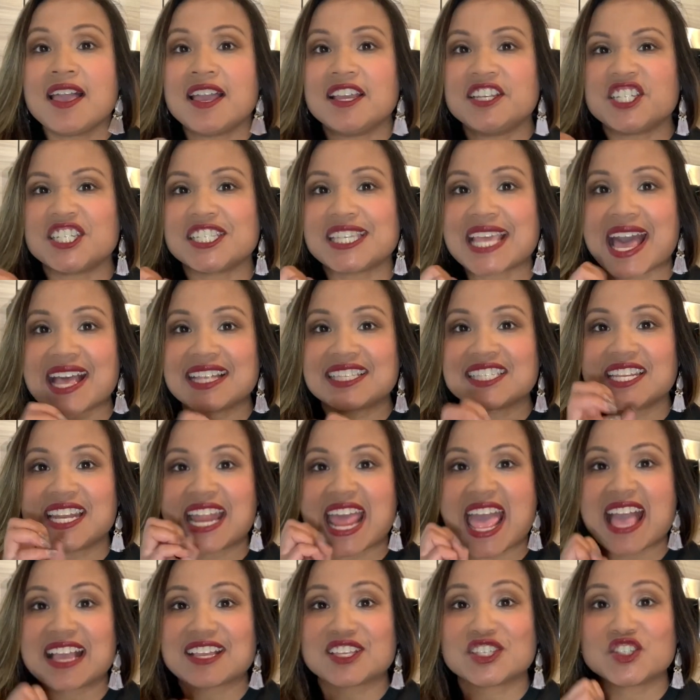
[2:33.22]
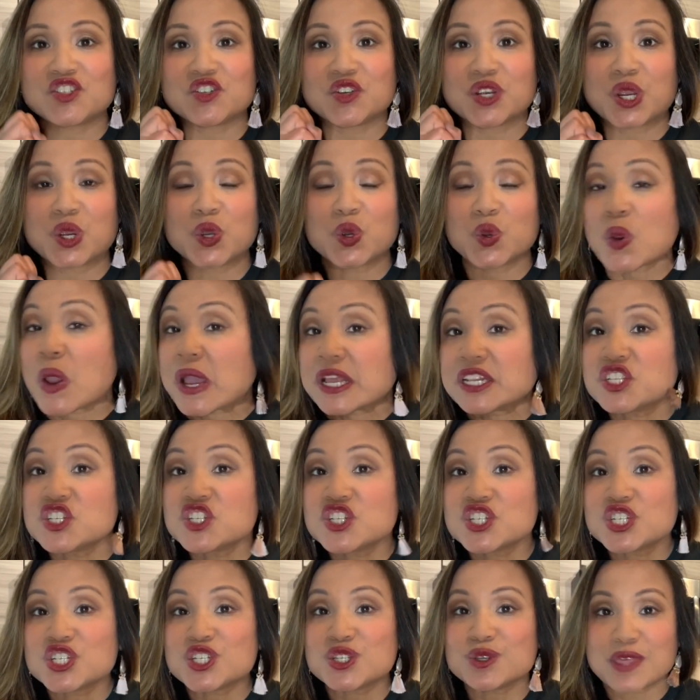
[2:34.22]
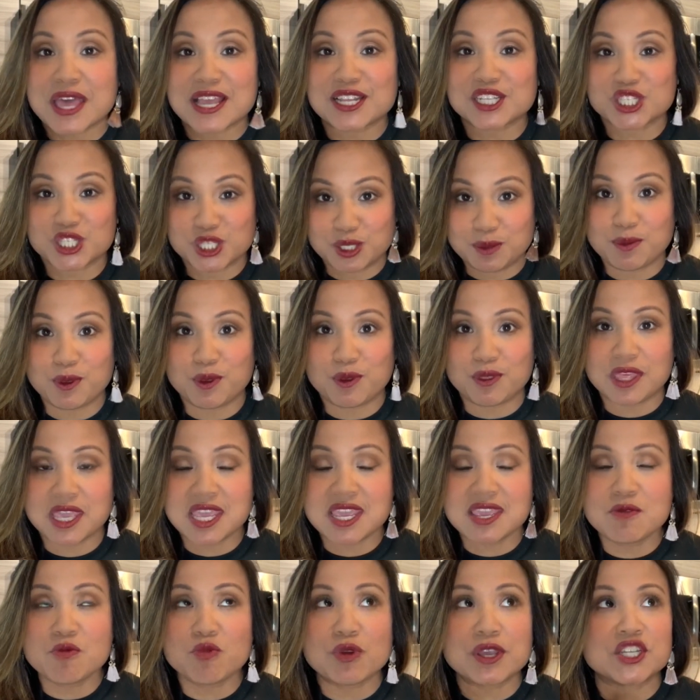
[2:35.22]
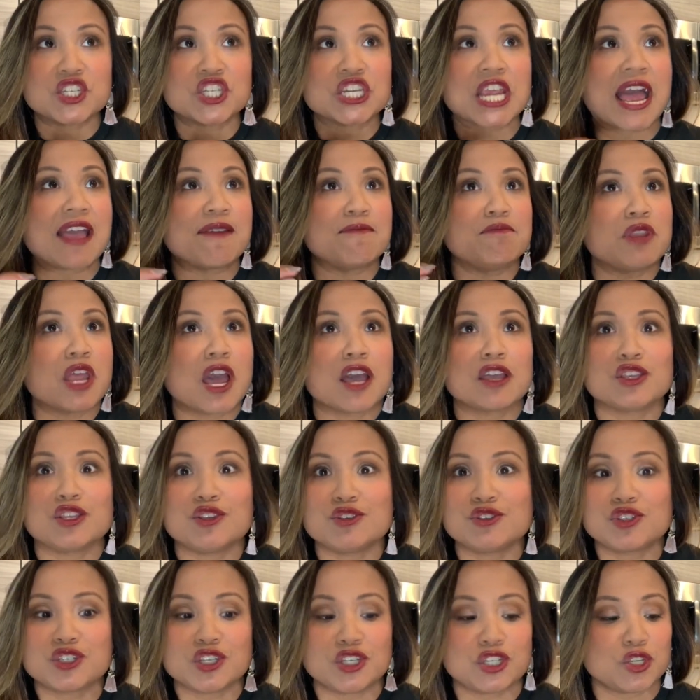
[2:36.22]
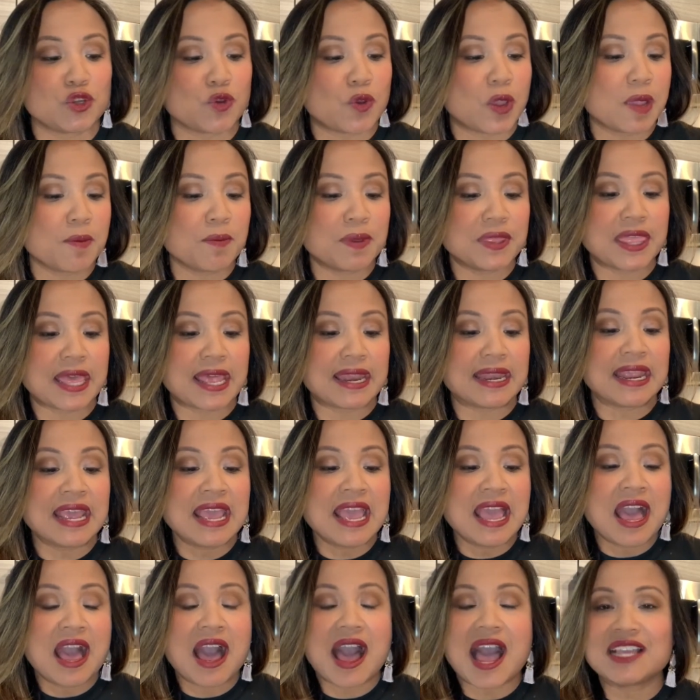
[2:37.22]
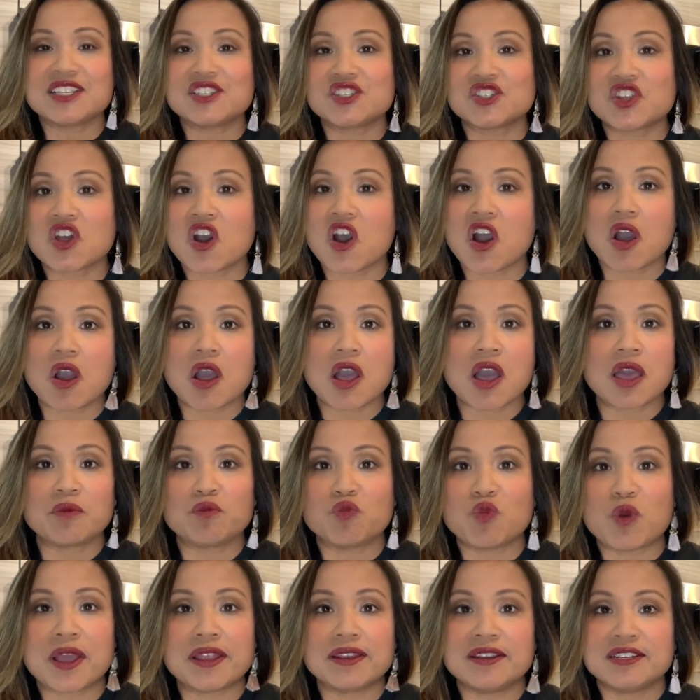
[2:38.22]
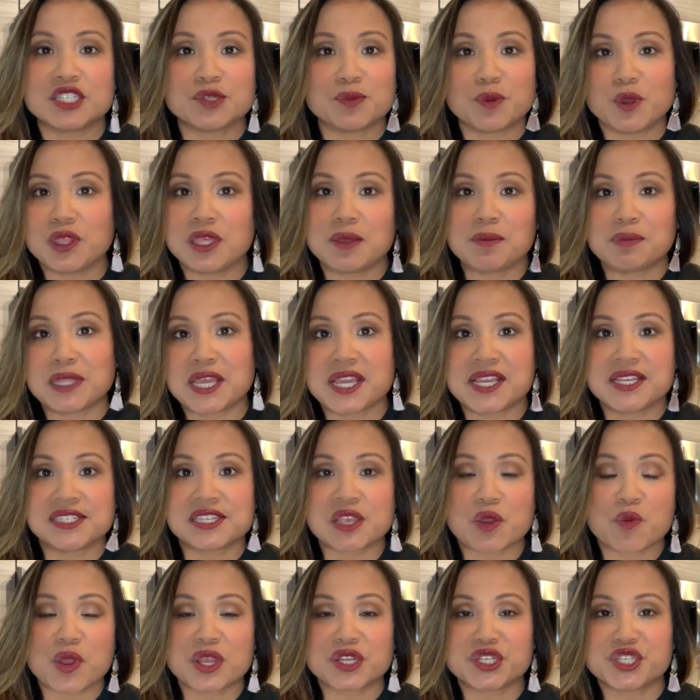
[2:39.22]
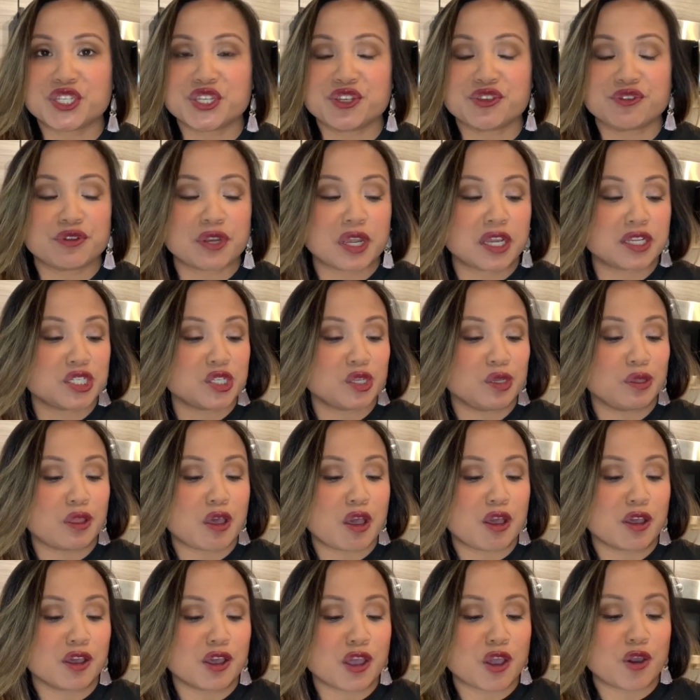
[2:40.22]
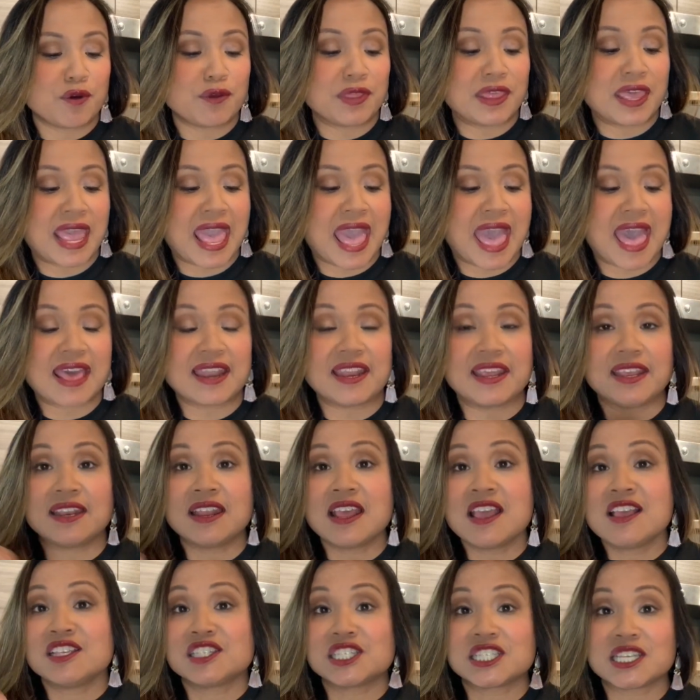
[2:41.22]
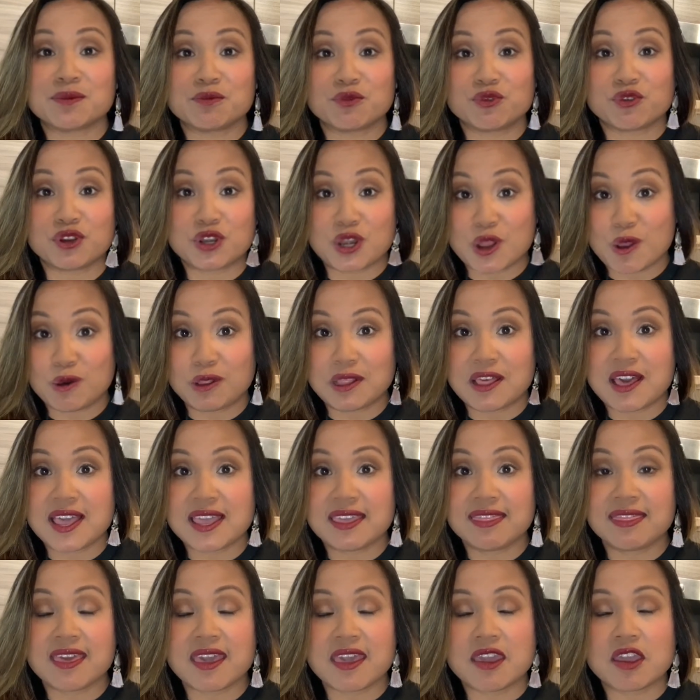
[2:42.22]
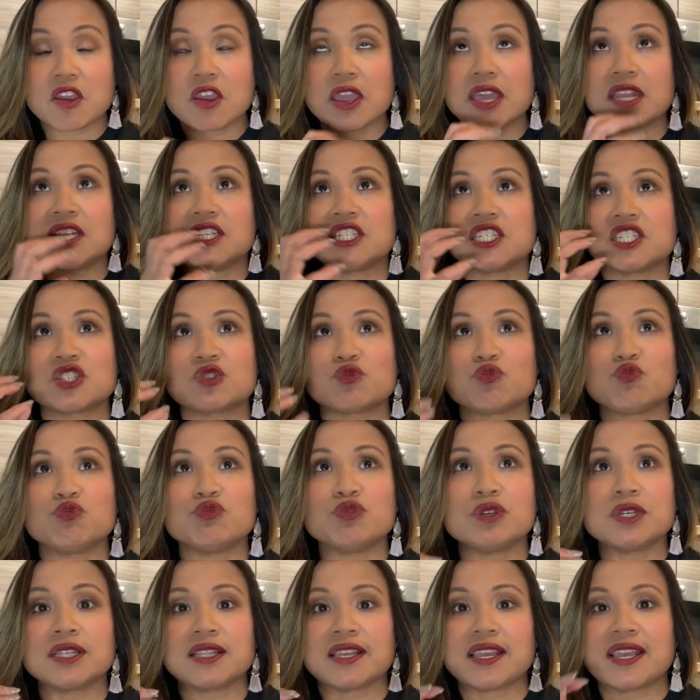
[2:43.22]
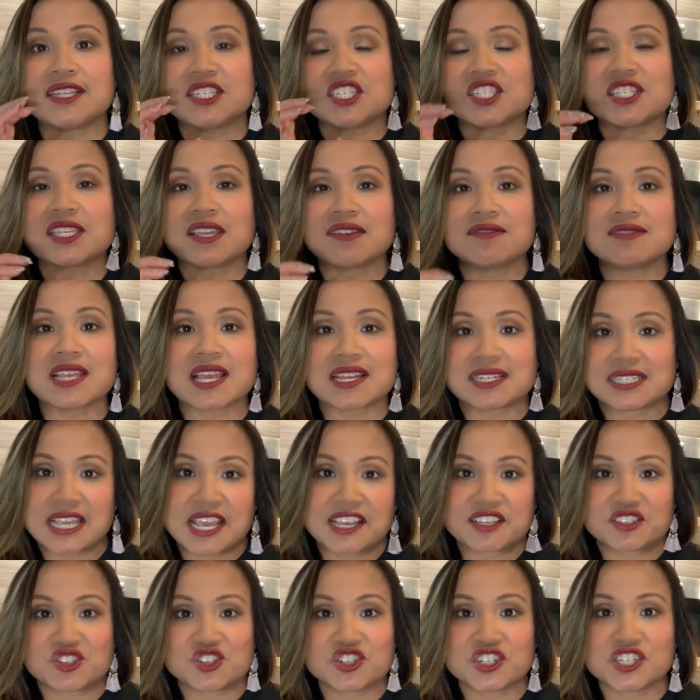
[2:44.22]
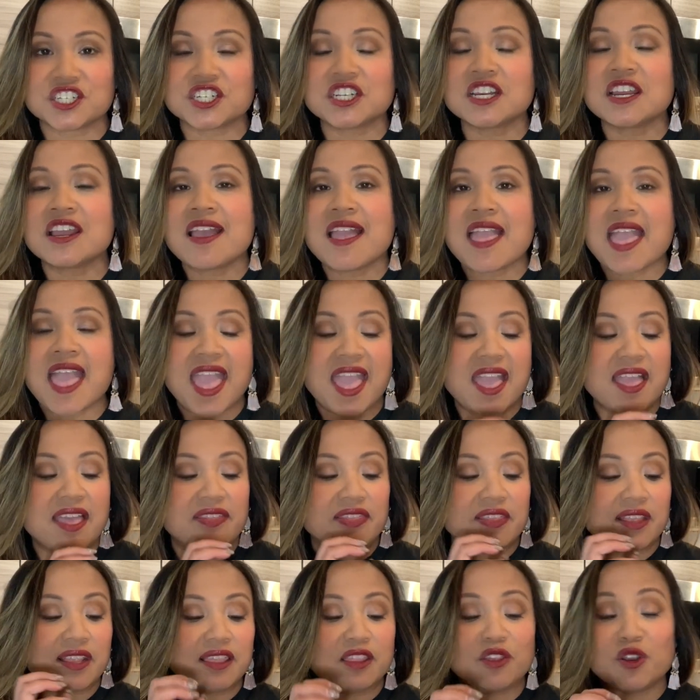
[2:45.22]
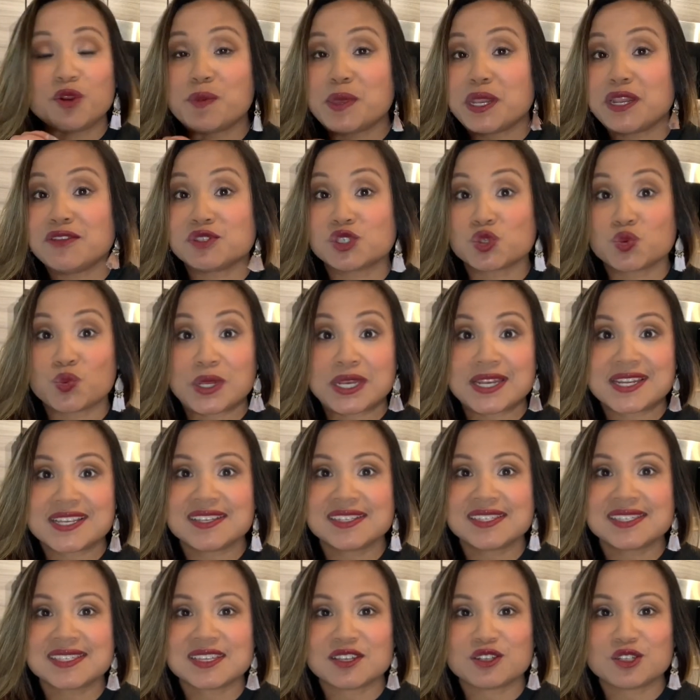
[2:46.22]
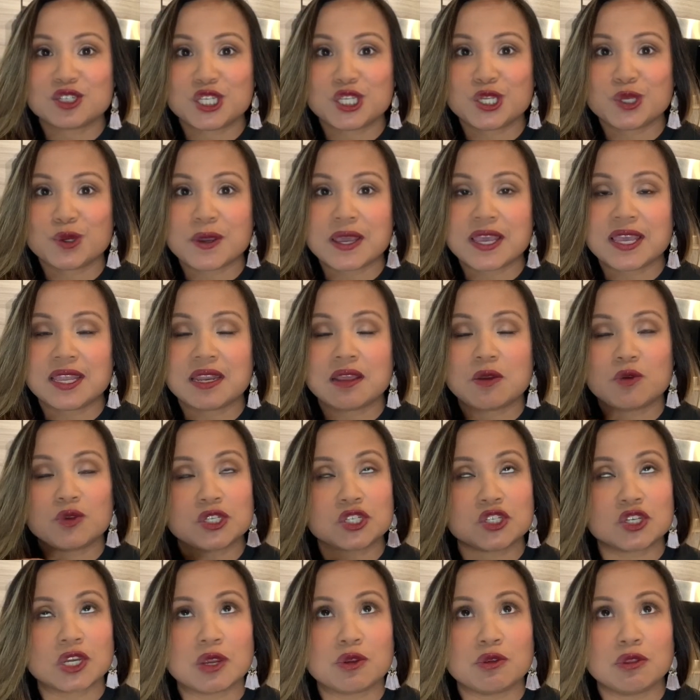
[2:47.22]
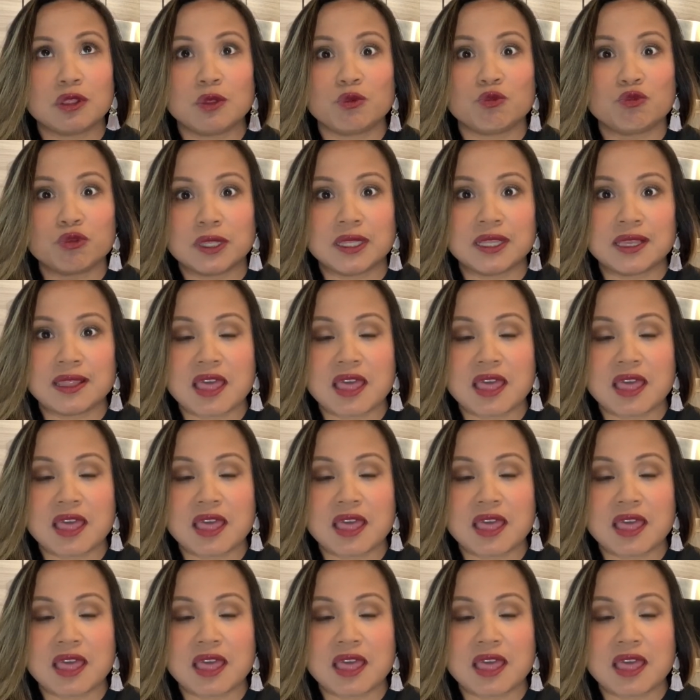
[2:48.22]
it just adds an extra crunch to that smoothie, which I'm not used to doing. But then I saw at one smoothie place I went to not too long ago, and they added some granola in there, and it just really, it just gives that texture and a little bit of sweetness to it, which I really